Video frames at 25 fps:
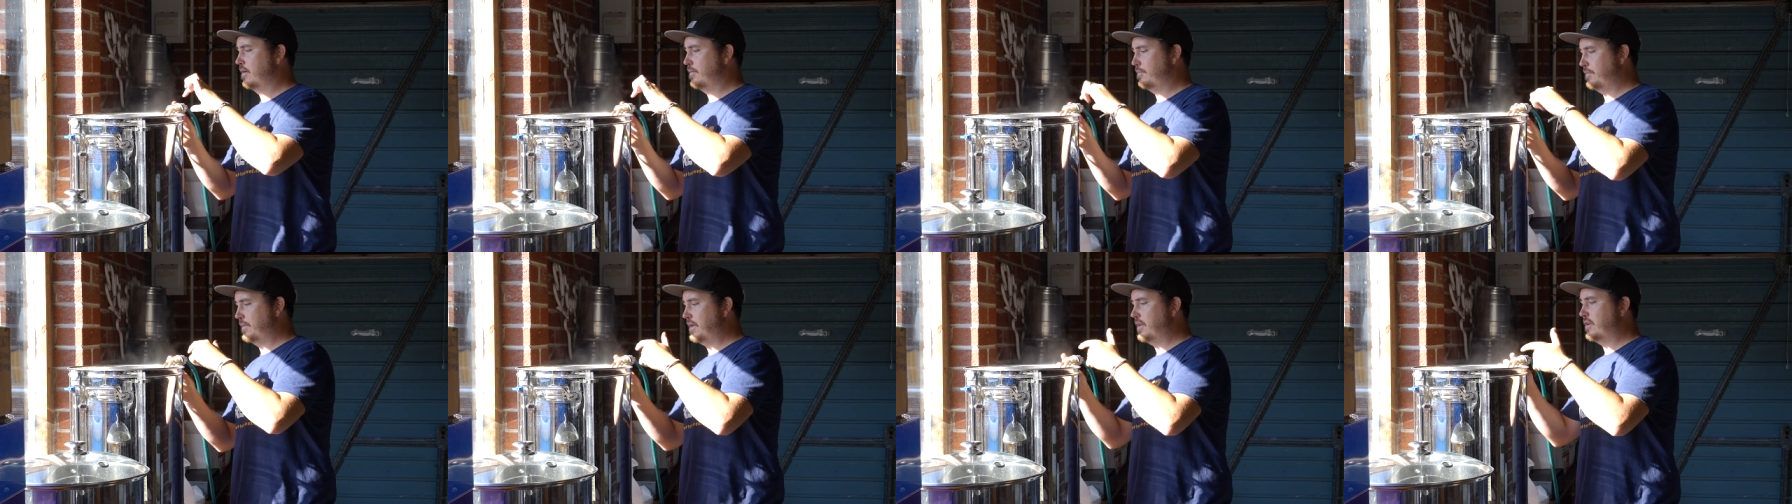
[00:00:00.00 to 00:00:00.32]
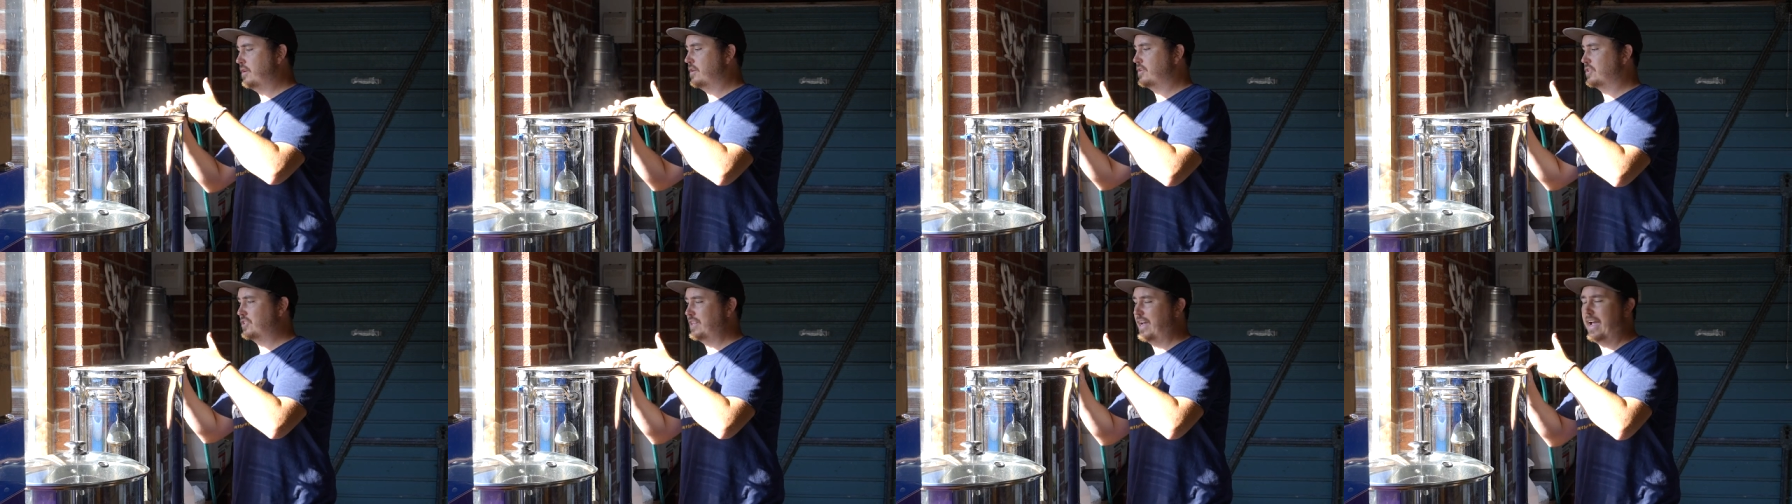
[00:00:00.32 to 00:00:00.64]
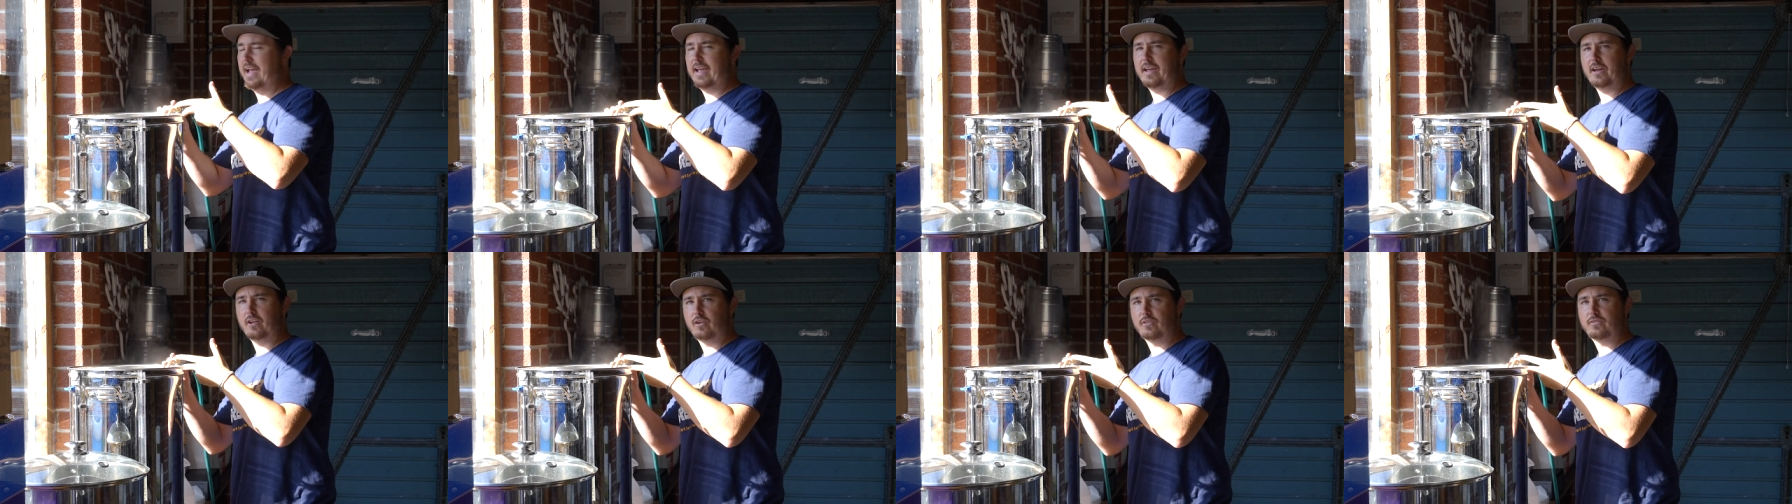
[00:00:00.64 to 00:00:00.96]
mean you can just
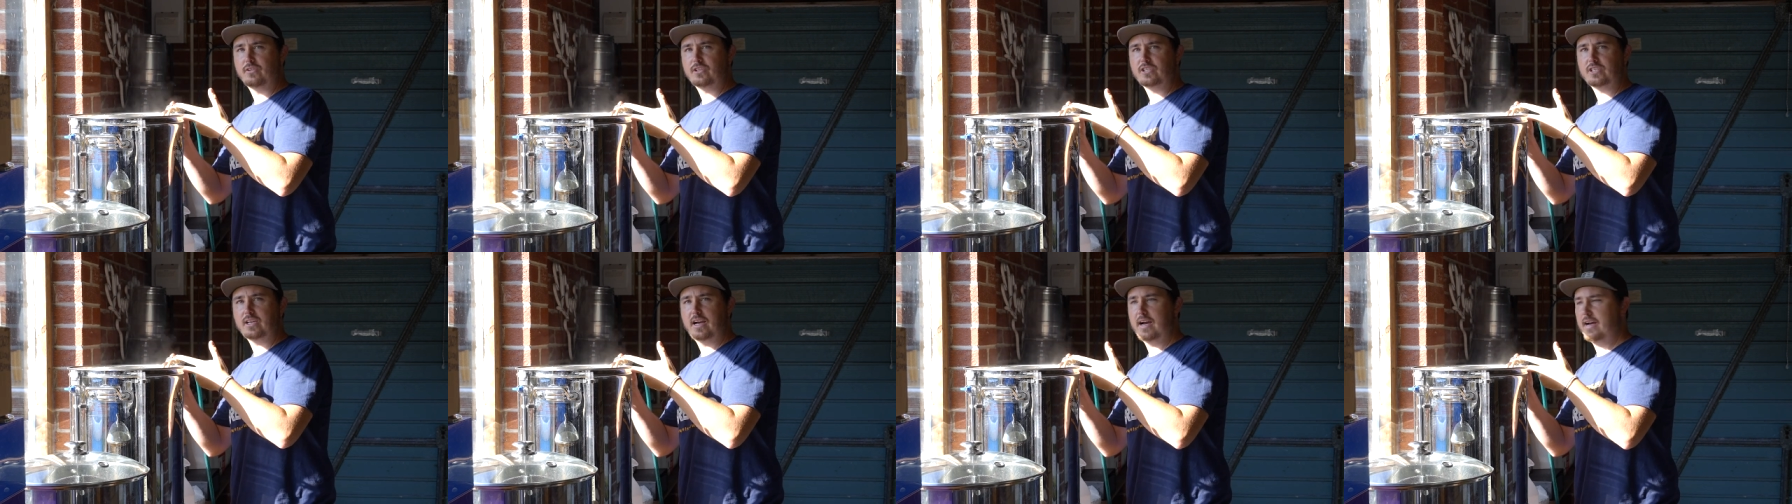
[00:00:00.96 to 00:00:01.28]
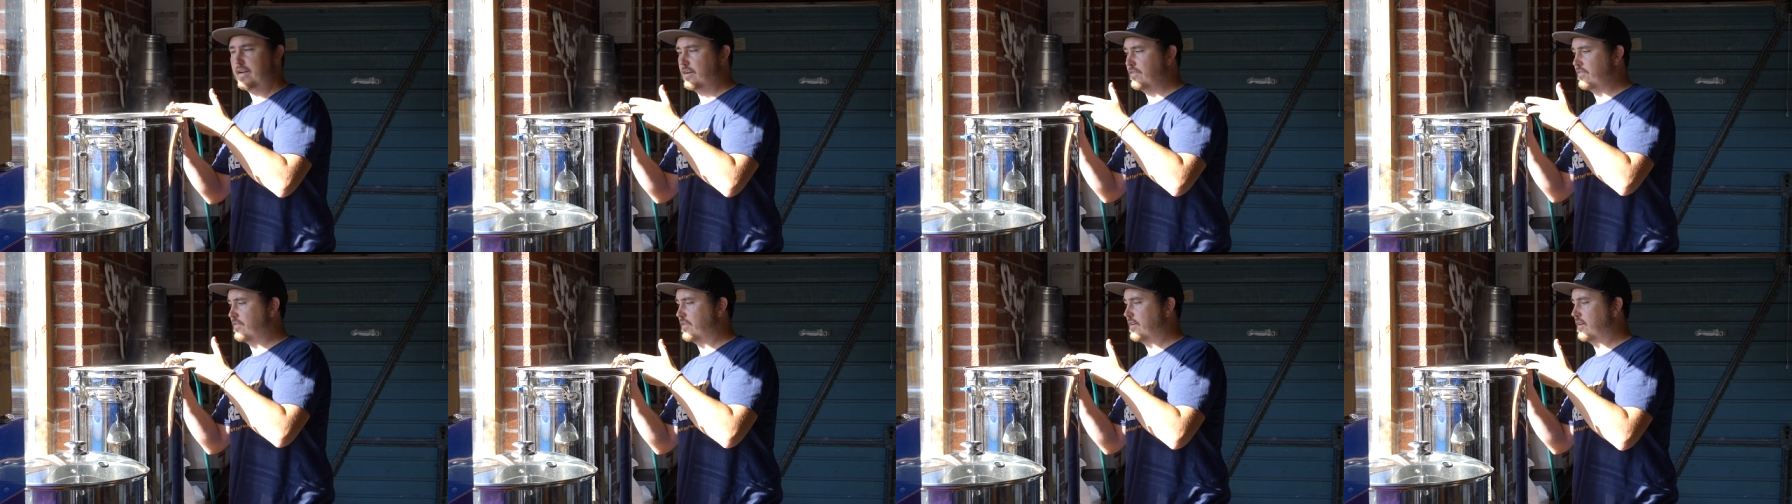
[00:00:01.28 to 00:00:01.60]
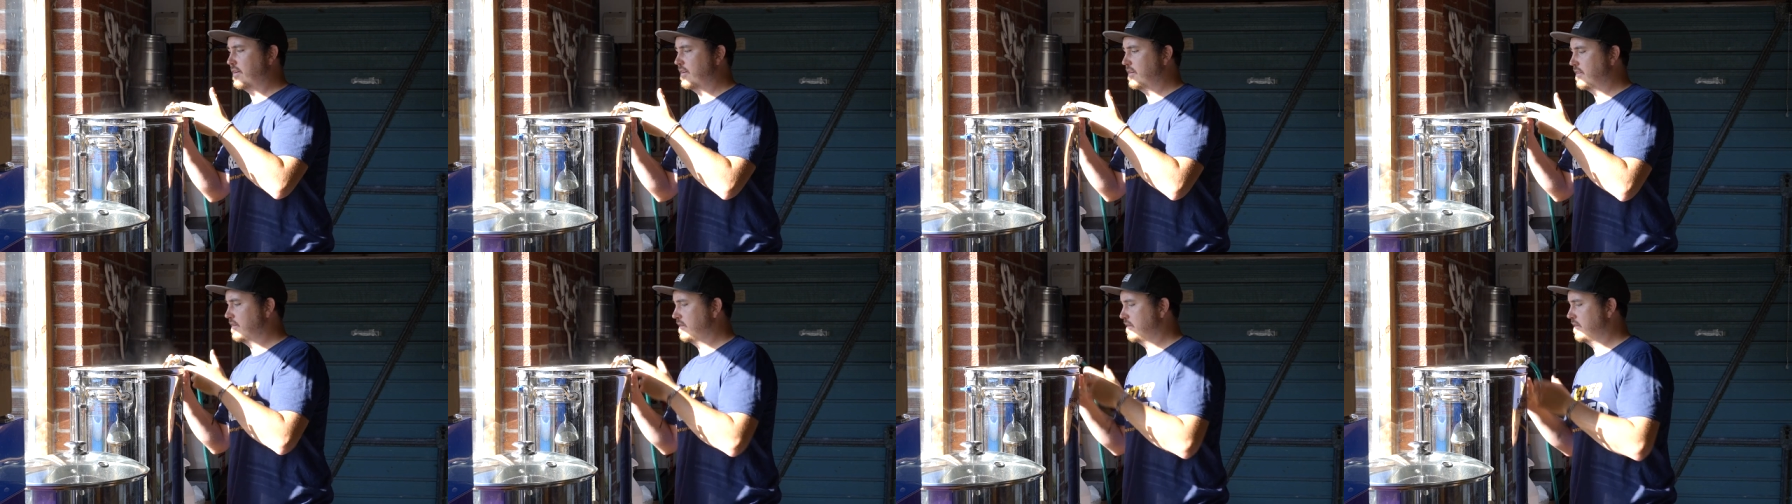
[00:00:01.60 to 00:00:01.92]
hang it off the side of
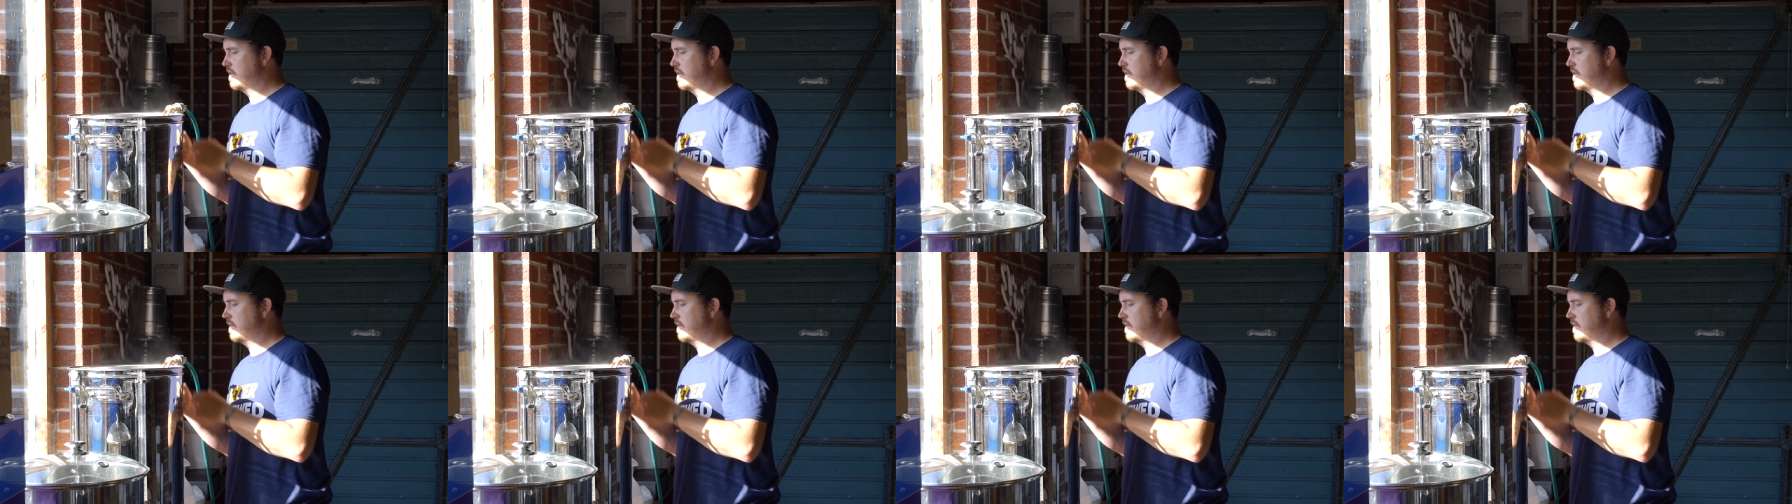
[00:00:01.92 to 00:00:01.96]
the,